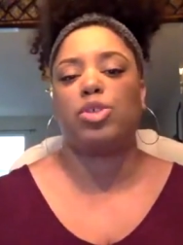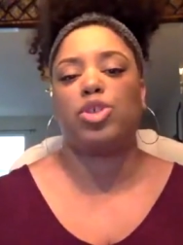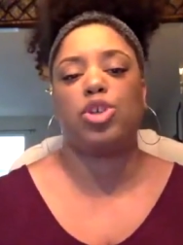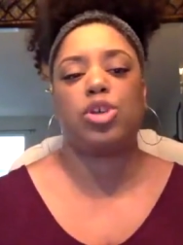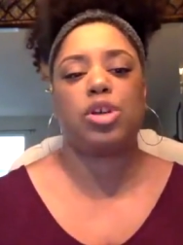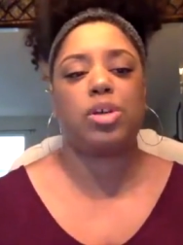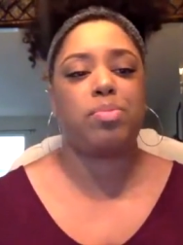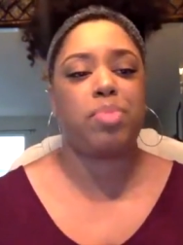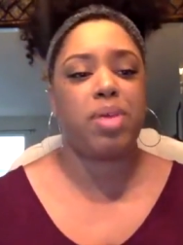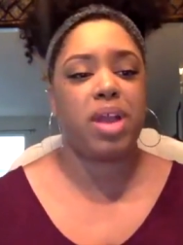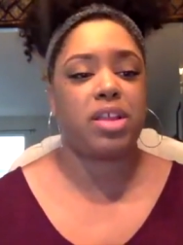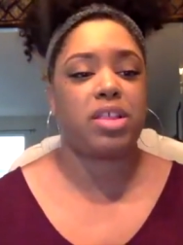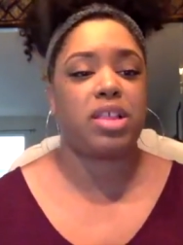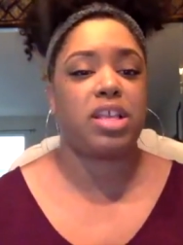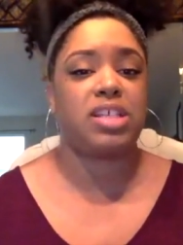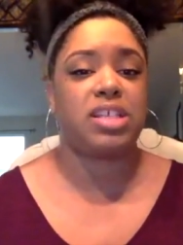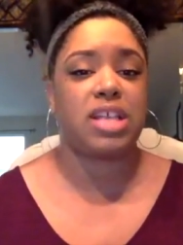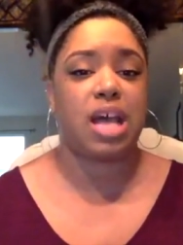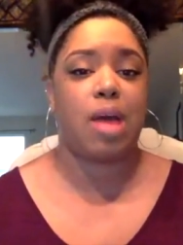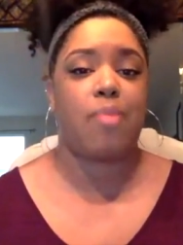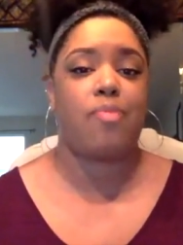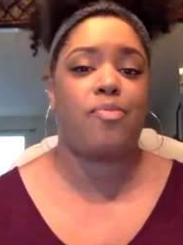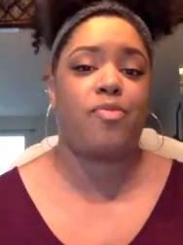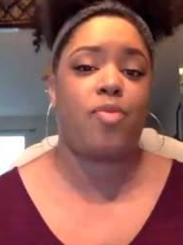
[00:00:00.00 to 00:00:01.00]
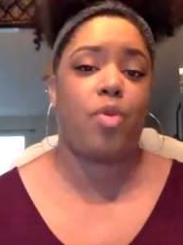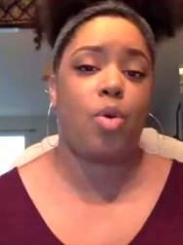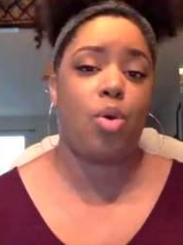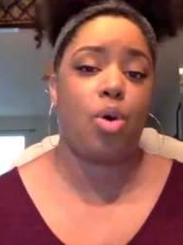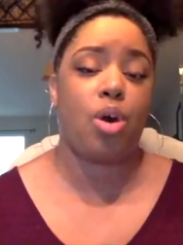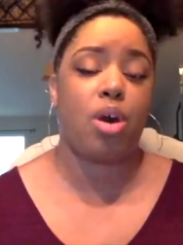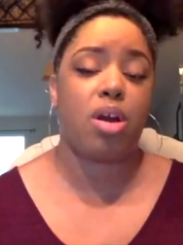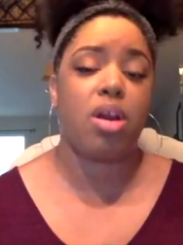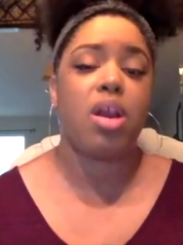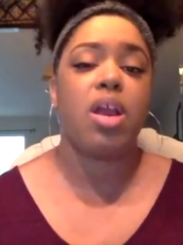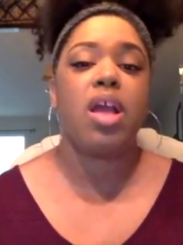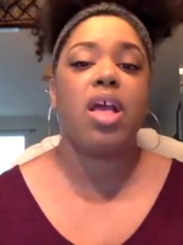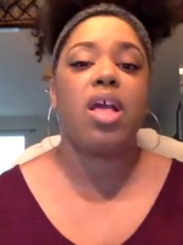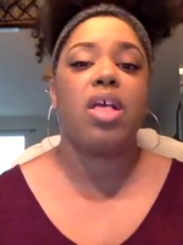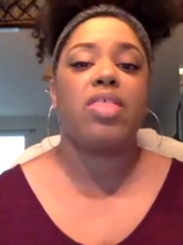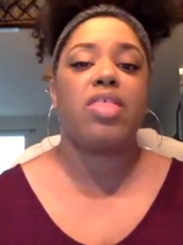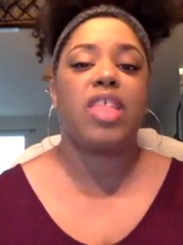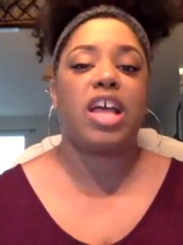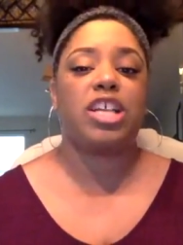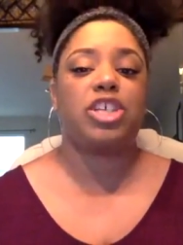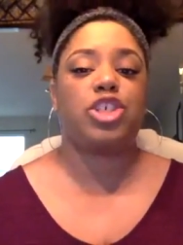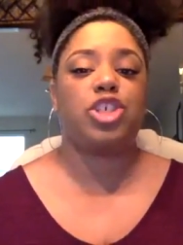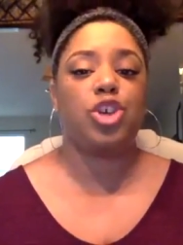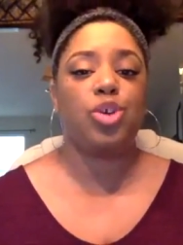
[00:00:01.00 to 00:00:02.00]
You can pick the top 4
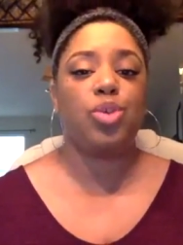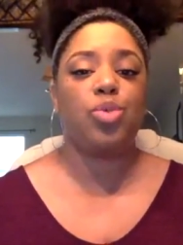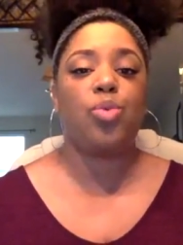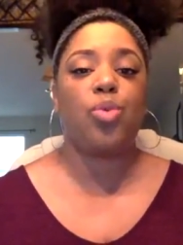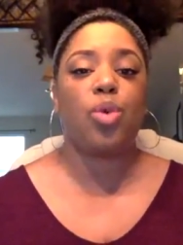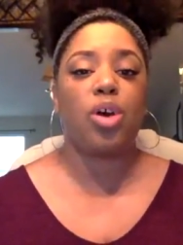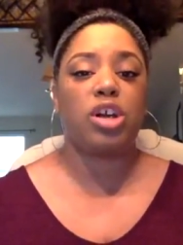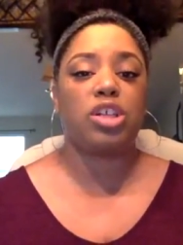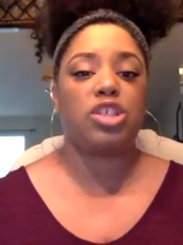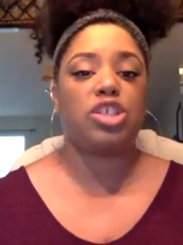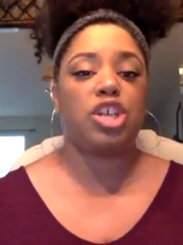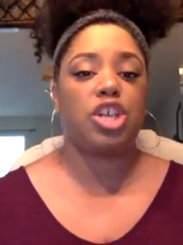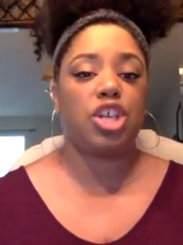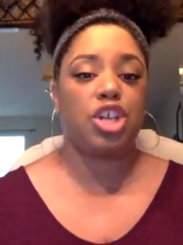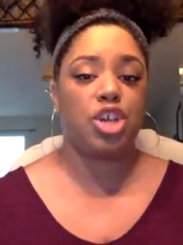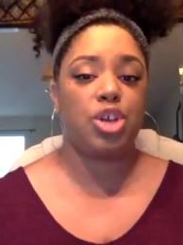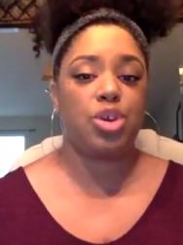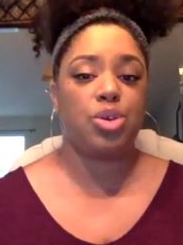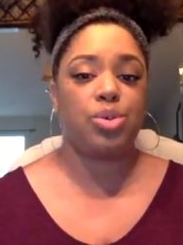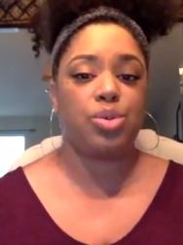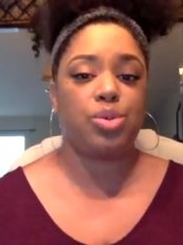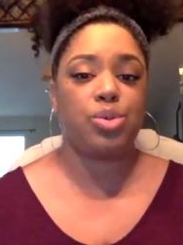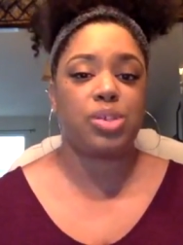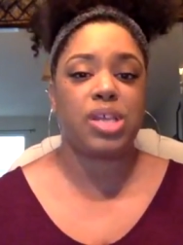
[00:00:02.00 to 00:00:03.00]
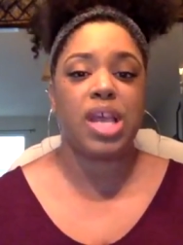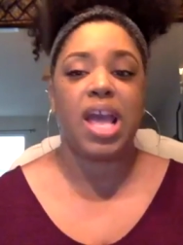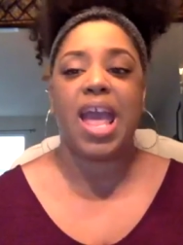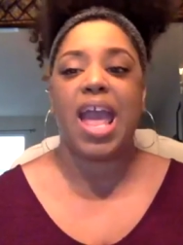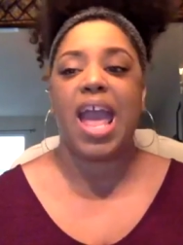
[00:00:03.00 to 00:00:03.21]
that you want to use,